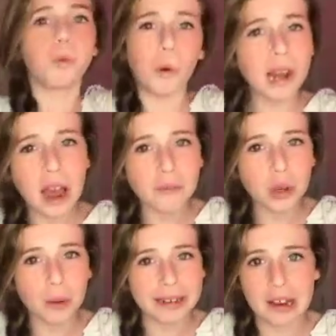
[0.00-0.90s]
whatever
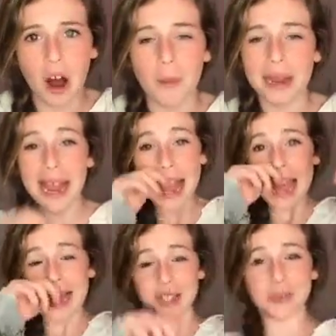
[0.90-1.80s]
you want to call me.
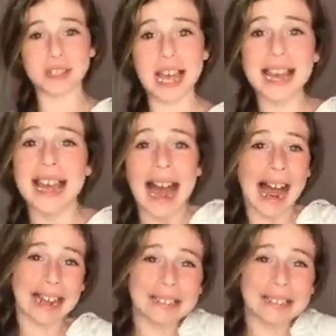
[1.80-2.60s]
And today, I